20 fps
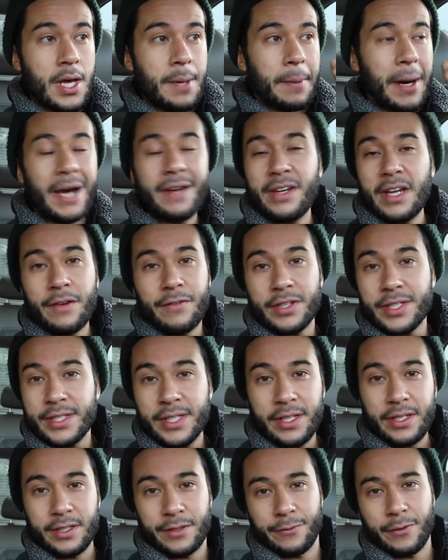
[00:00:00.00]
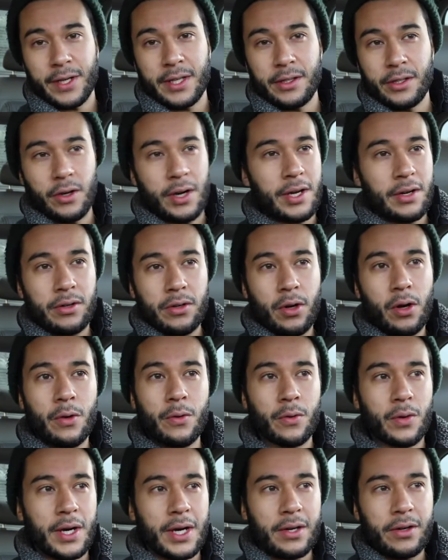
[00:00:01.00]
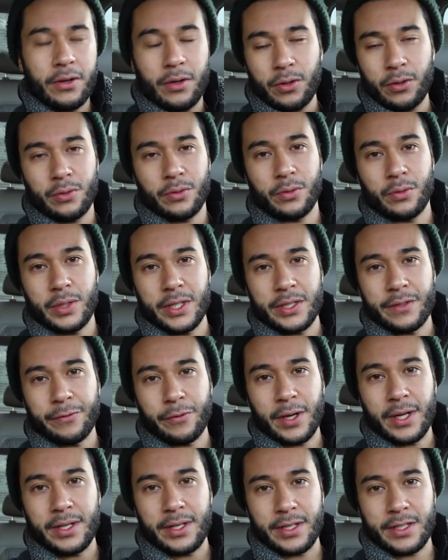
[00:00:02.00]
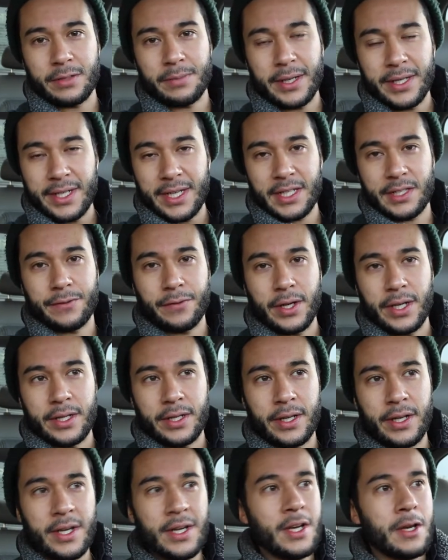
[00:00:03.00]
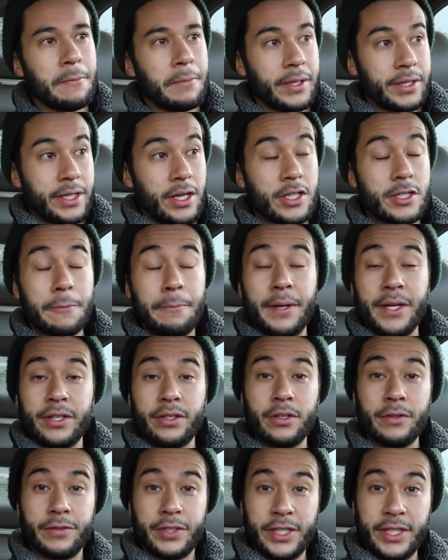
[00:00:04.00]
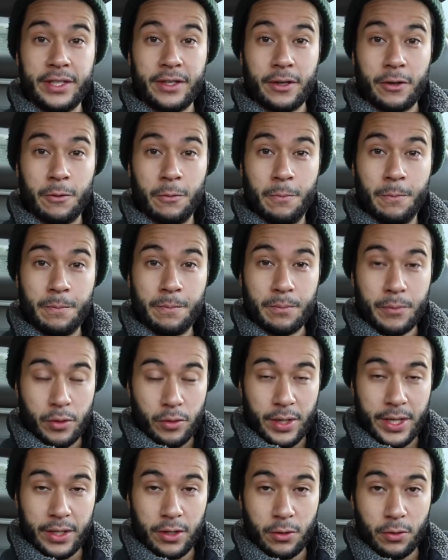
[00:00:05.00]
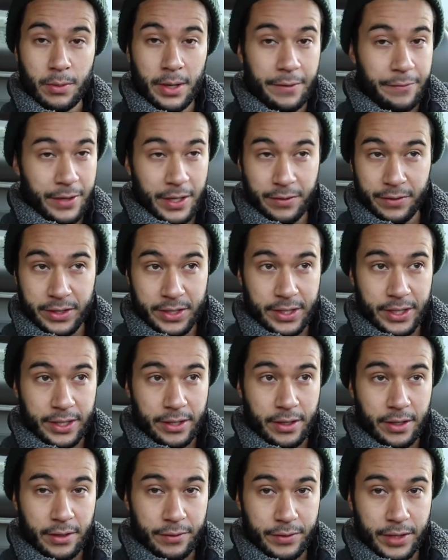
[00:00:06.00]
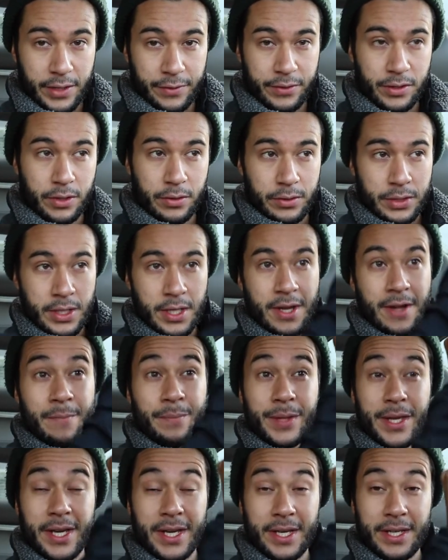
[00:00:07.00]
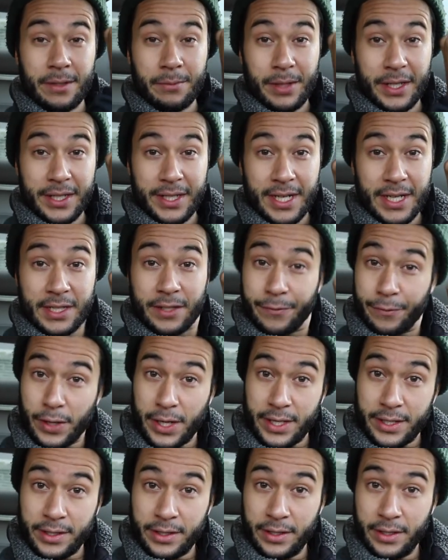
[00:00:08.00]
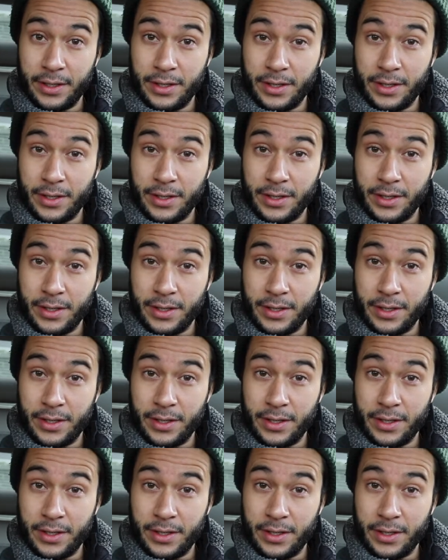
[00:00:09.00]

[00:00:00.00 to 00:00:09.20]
I've never seen his friend though. I don't know. I don't know who his friend is. My dad's friend. But there's a picture of Chino Moreno, my favorite singer of Deftones, and my dad's friend,